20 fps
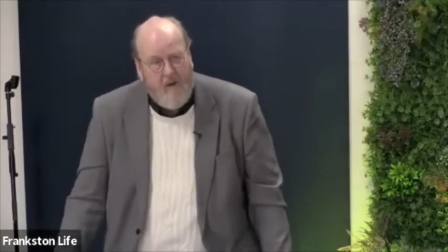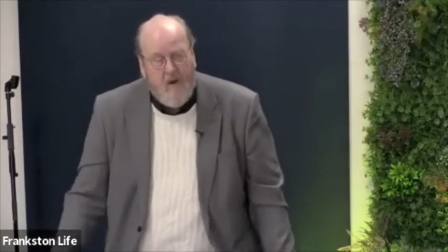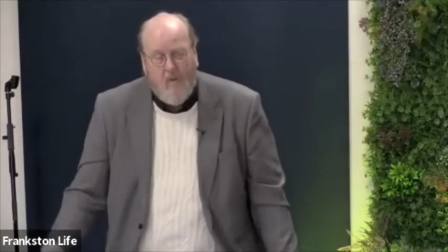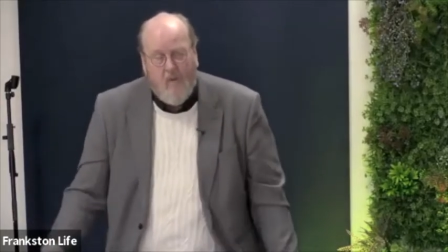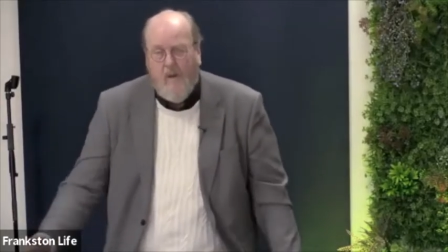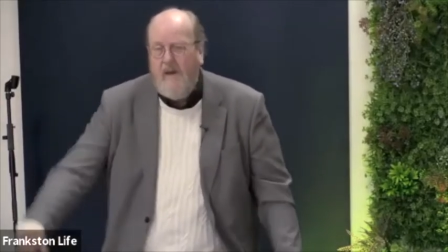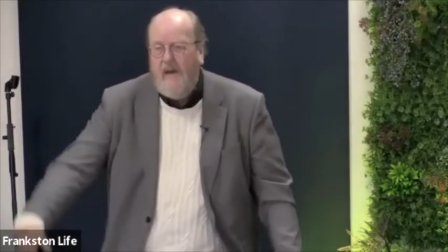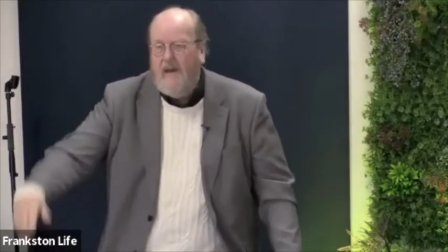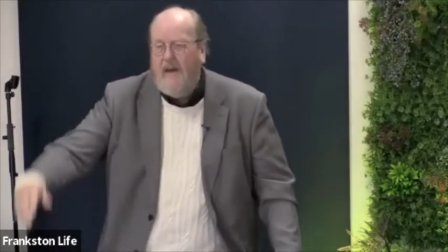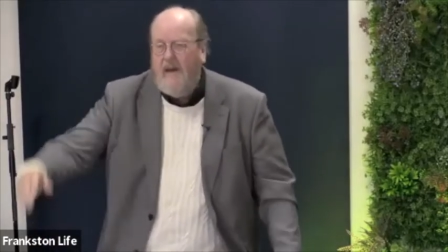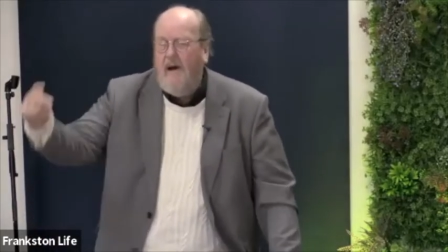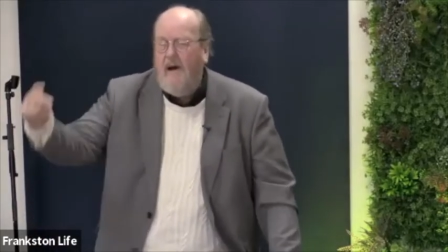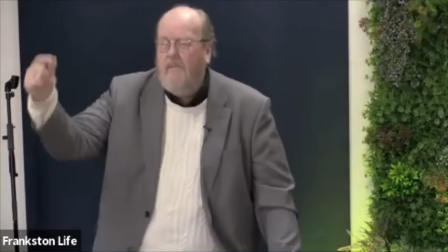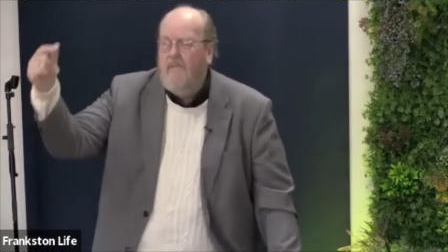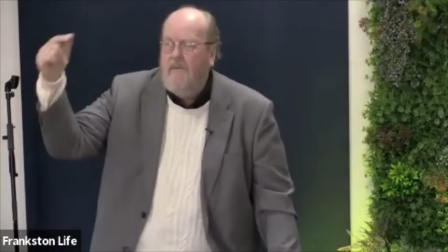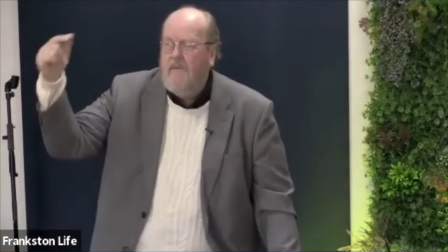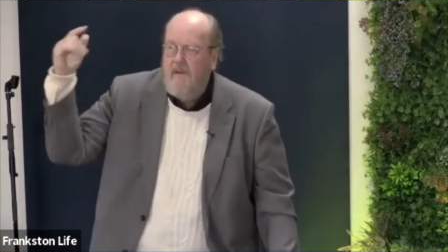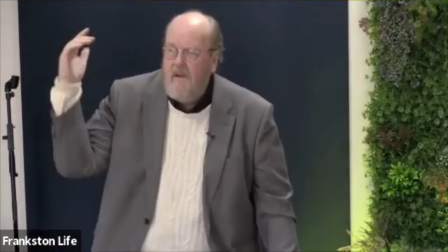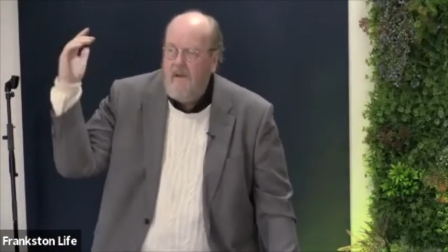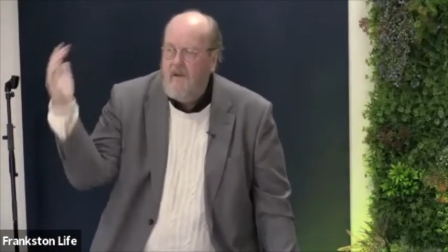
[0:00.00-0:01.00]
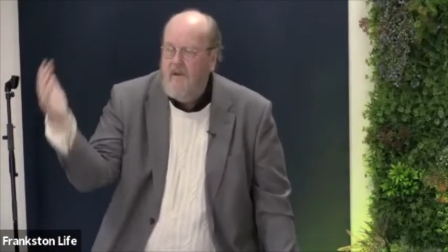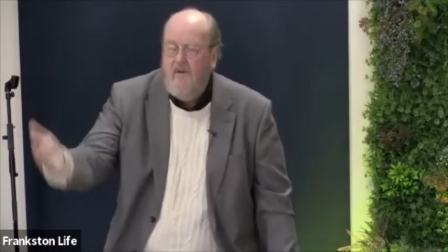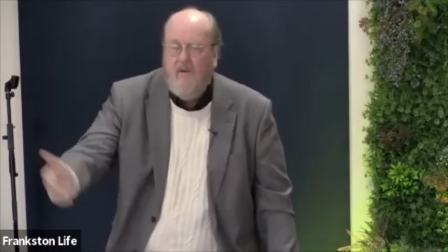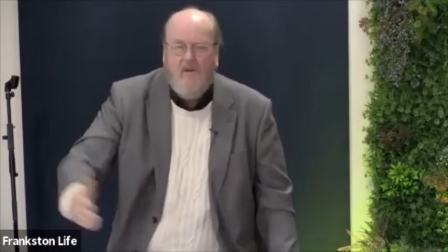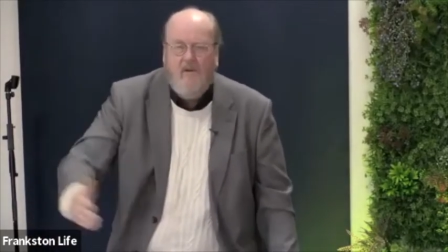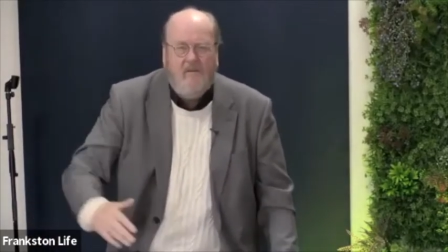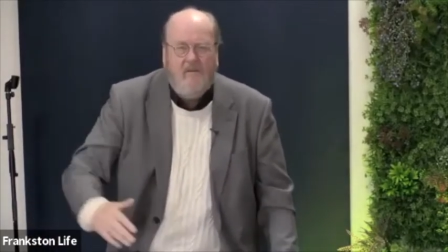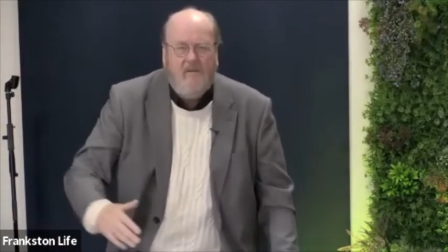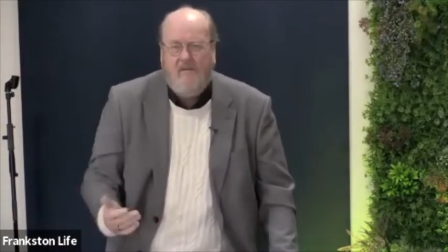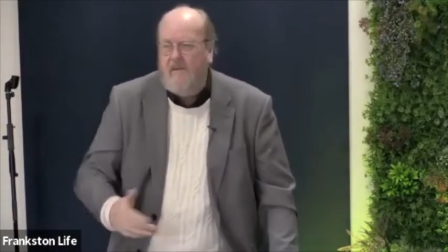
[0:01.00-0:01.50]
When he comes and
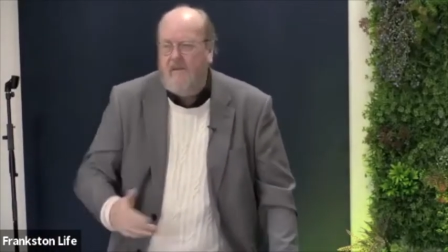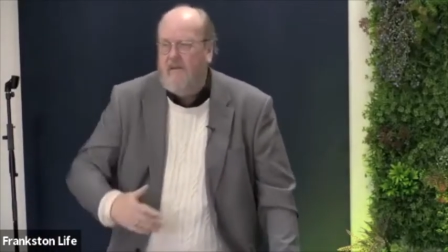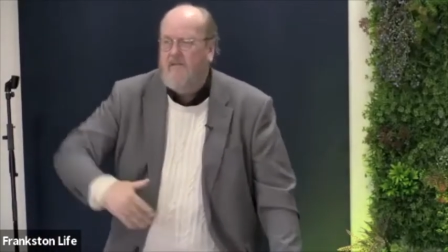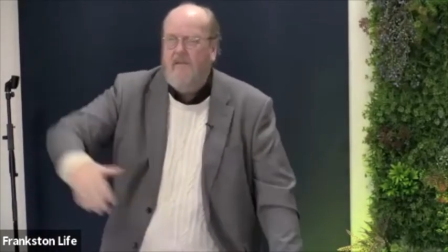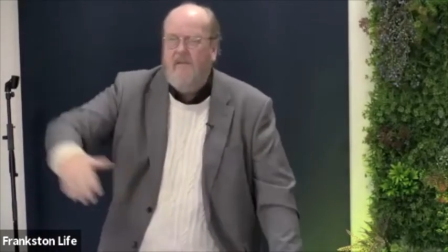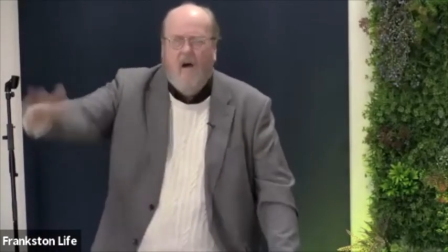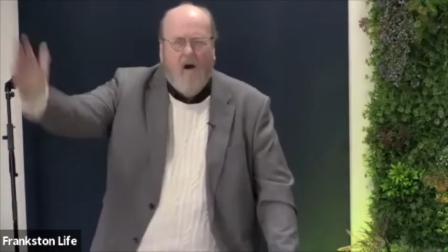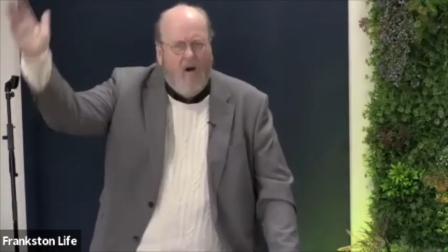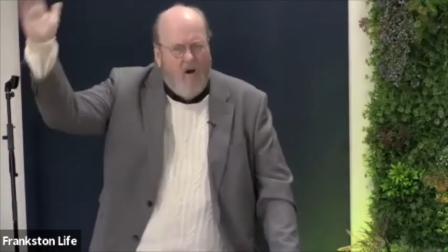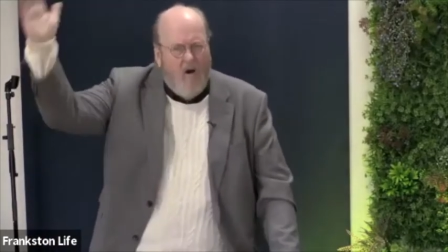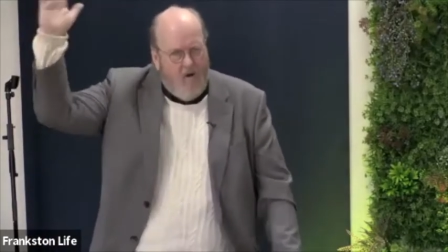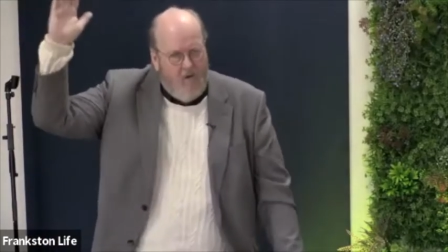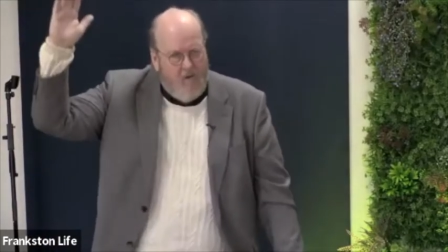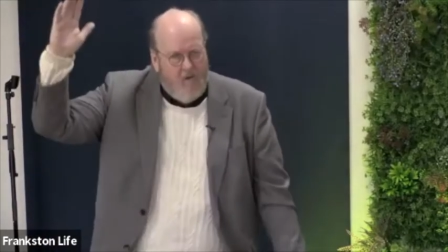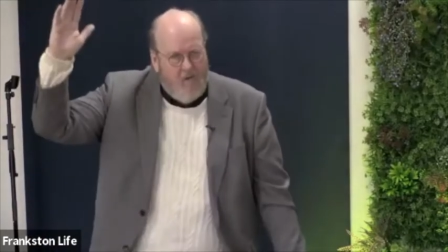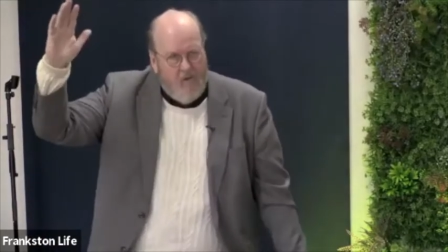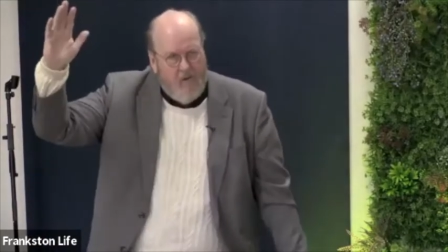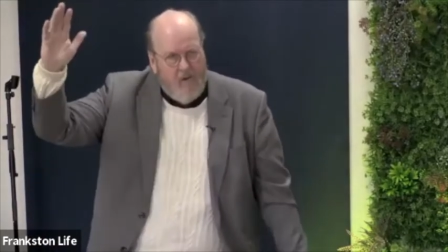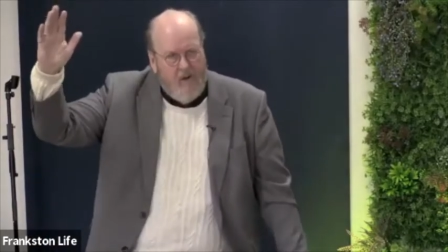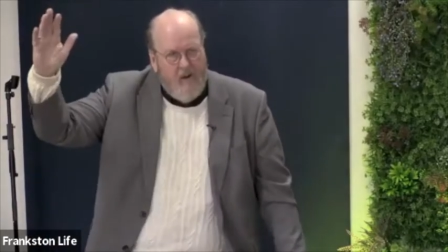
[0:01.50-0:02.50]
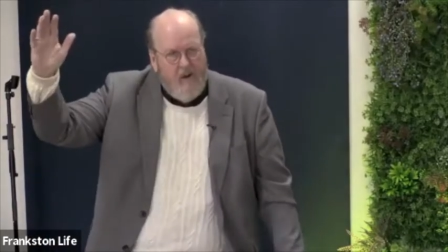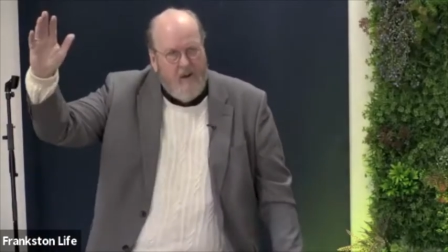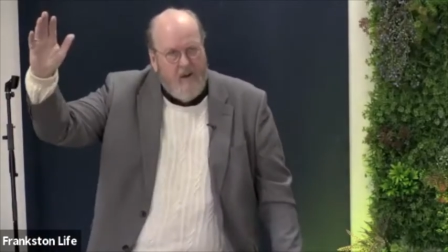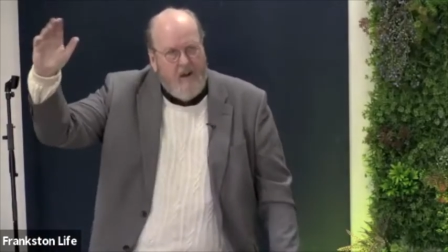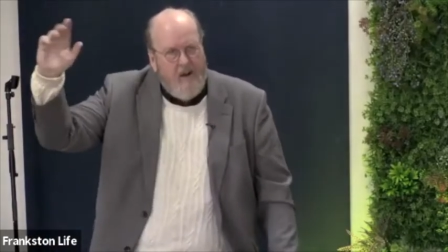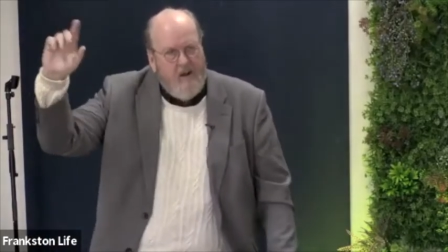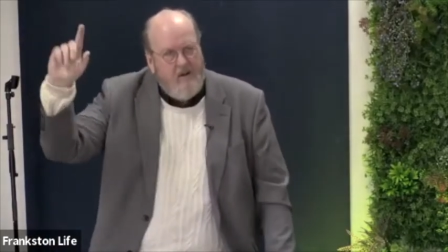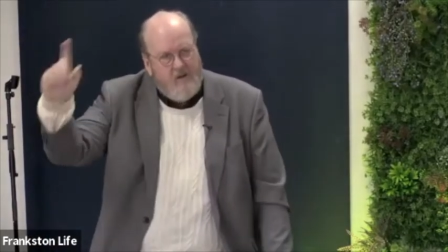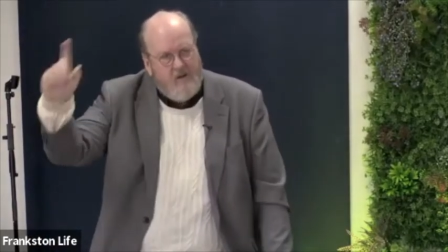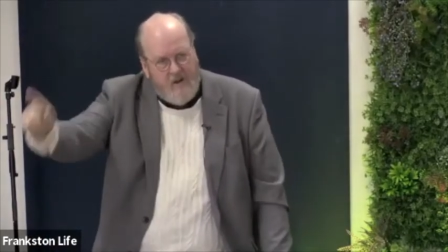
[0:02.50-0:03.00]
accuses us, no,
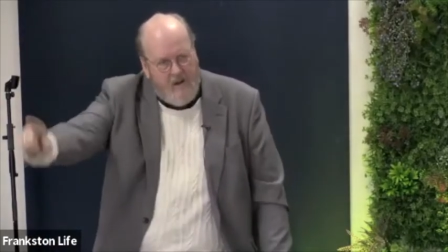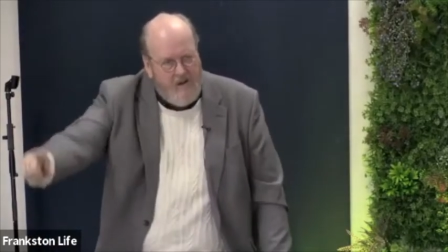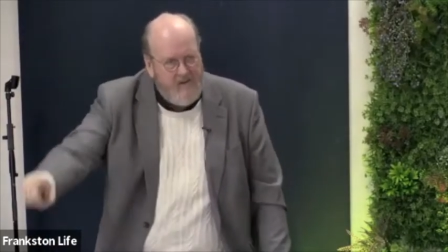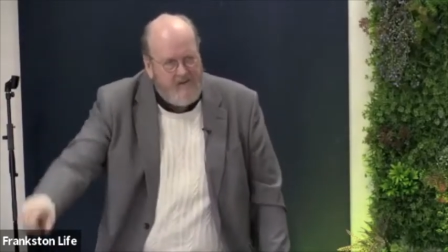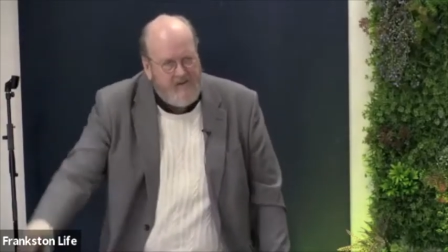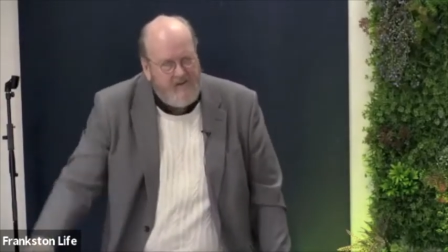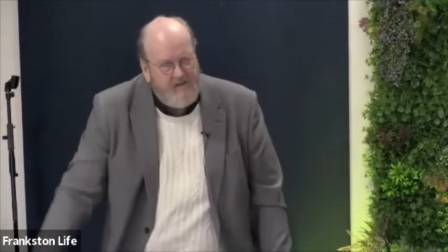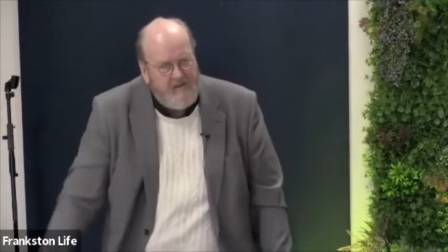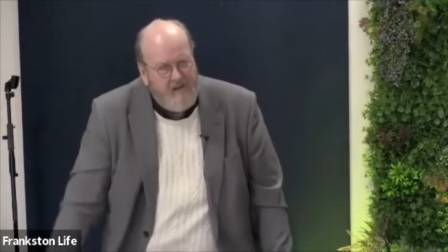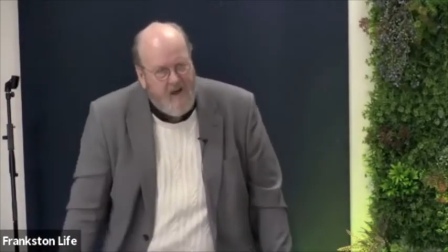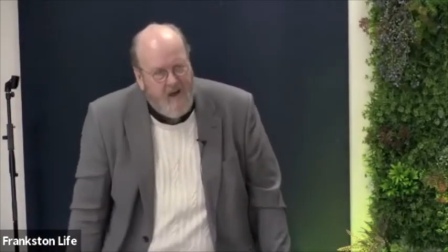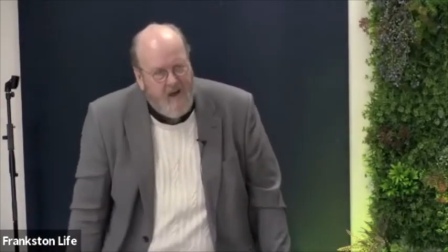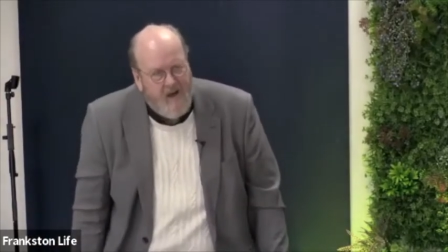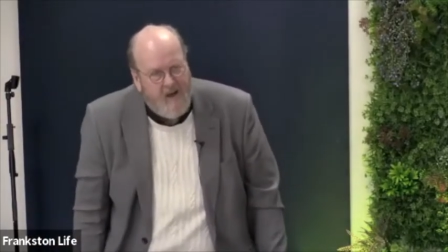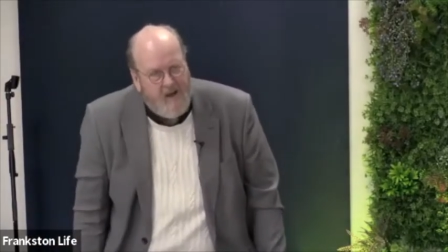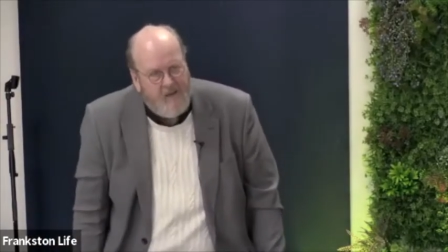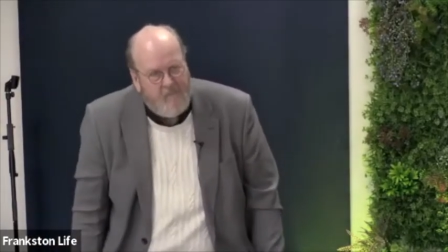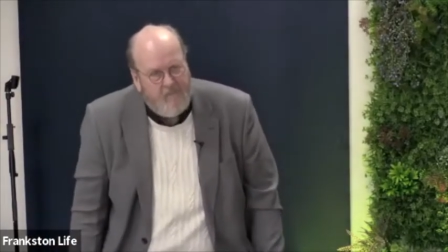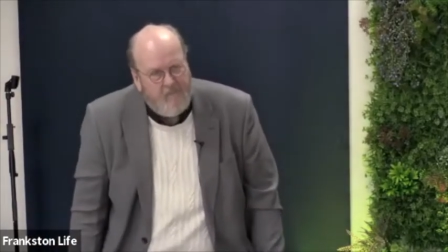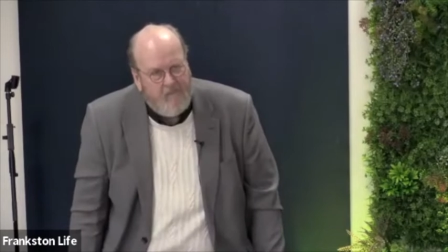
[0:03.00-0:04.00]
in Jesus' name.